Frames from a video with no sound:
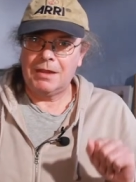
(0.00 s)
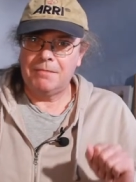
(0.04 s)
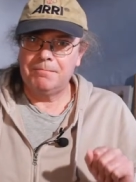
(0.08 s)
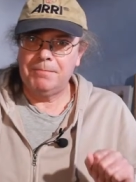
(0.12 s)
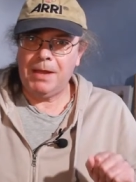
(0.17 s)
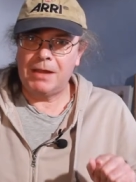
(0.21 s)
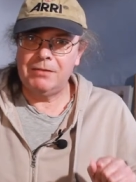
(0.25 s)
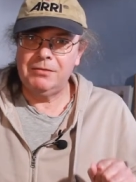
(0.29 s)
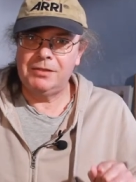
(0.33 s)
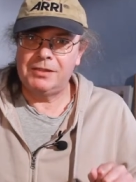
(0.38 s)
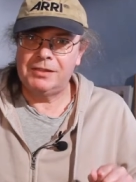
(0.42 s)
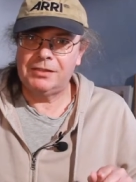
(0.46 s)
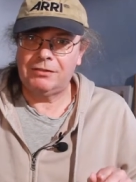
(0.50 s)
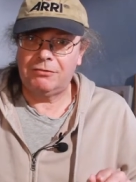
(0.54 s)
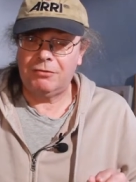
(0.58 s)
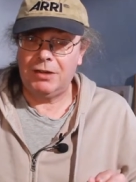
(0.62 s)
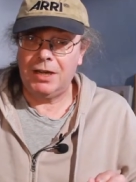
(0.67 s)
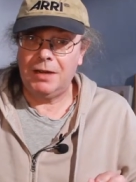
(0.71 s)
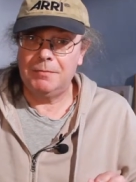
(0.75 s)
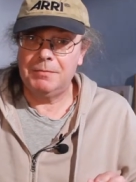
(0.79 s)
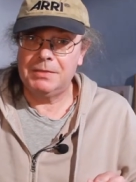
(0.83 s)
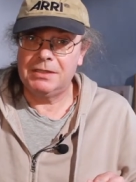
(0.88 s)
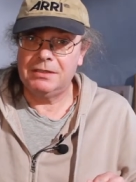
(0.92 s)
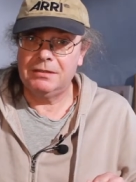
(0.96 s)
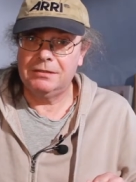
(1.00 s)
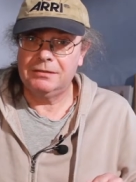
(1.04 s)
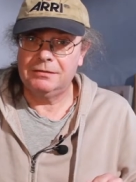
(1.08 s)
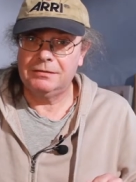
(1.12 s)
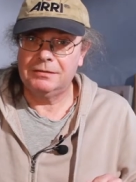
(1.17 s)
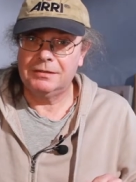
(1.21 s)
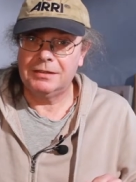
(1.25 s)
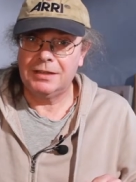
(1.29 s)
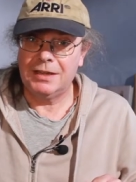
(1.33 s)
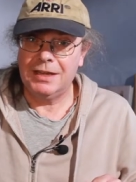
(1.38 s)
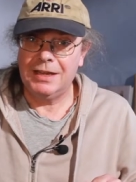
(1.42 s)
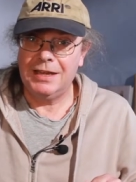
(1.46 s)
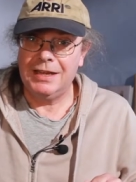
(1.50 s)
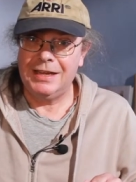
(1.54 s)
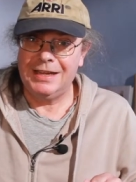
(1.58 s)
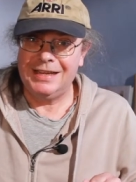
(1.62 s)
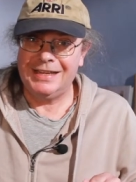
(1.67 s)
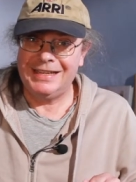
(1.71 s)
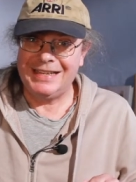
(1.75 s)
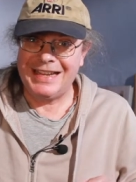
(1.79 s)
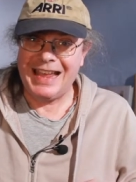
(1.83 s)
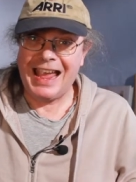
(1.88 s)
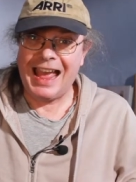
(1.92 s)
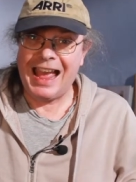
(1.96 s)
Postscript.
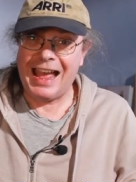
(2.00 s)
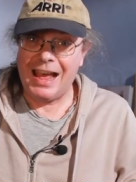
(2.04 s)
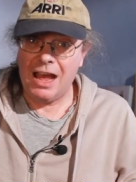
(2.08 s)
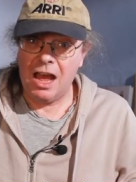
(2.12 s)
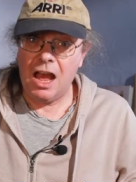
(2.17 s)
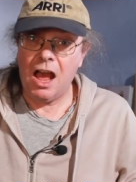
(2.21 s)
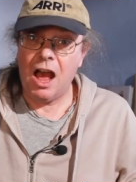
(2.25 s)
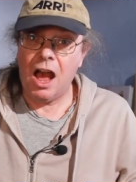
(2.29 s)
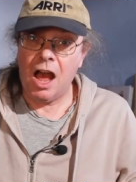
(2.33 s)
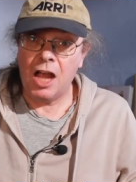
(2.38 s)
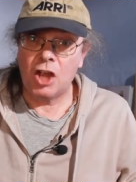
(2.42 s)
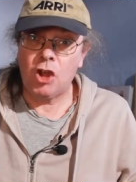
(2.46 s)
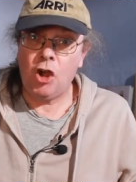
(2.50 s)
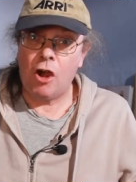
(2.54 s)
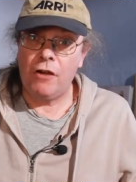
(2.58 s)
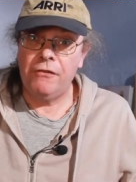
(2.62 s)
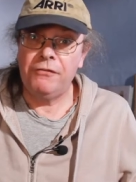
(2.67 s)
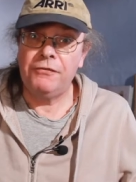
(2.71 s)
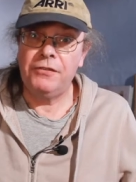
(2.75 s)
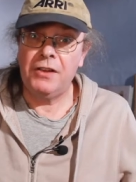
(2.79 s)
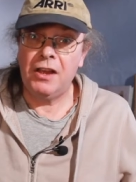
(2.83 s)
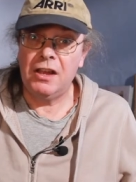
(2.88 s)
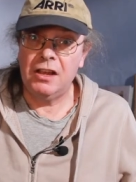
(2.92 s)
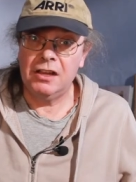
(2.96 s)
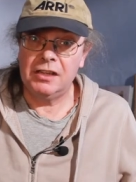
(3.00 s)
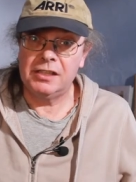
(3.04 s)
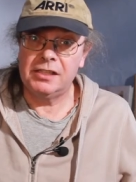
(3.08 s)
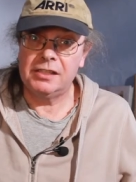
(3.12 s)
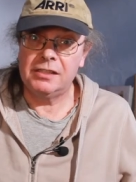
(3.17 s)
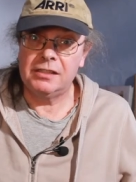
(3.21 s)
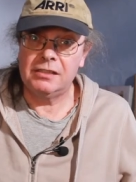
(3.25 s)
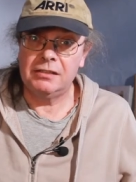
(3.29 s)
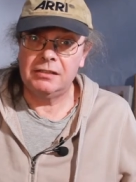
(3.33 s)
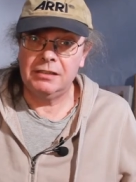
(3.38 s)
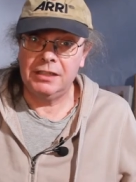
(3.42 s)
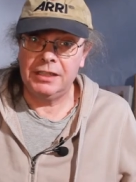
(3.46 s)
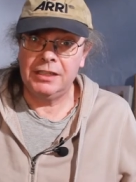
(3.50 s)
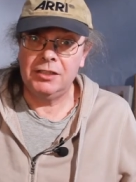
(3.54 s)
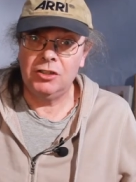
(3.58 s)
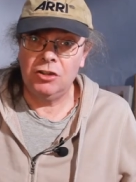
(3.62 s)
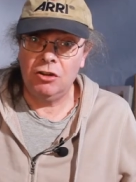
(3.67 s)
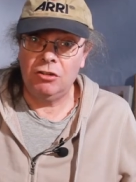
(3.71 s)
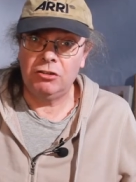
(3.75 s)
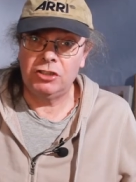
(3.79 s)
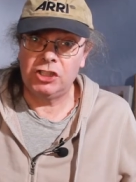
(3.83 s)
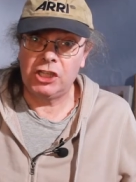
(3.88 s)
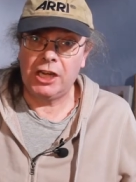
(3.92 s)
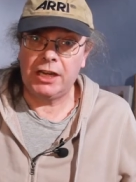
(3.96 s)
Yeah, I got a first in
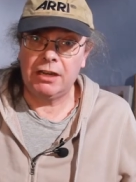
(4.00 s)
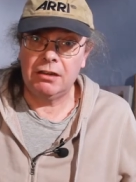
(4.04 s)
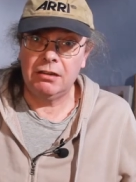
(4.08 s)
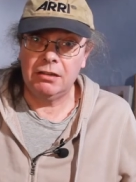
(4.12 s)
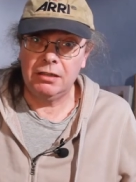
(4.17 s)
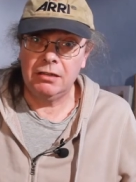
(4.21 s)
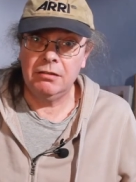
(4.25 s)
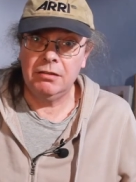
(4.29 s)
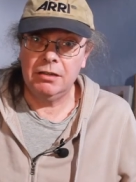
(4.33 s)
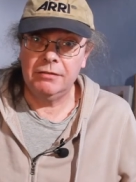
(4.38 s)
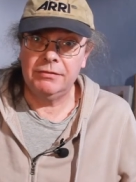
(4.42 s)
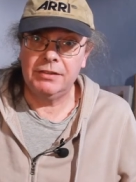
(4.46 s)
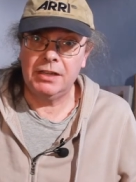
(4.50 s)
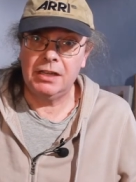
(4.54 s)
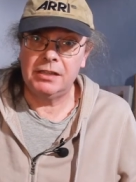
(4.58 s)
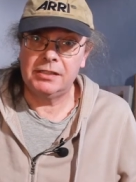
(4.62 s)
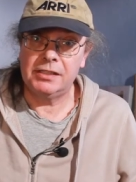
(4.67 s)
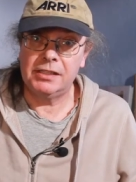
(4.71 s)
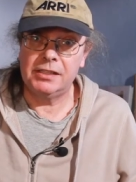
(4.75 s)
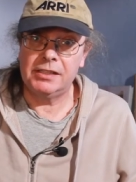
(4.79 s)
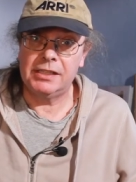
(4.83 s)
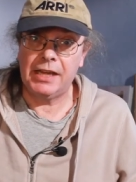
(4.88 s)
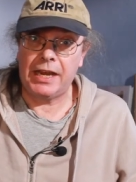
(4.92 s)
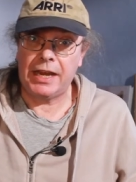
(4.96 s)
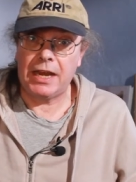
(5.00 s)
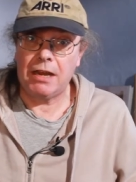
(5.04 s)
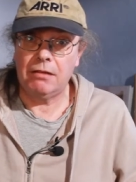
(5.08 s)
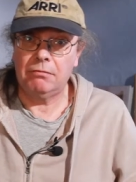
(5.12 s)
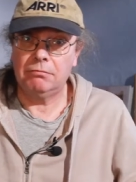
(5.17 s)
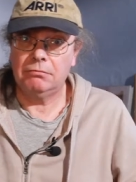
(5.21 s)
logic at university.